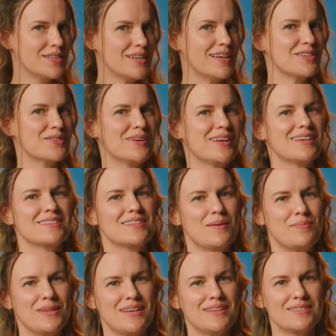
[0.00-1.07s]
to Android X
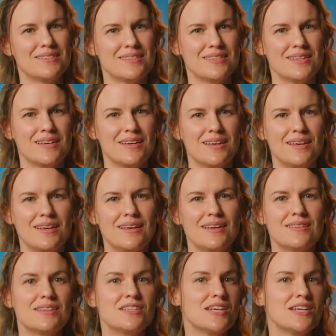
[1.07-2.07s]
updates. The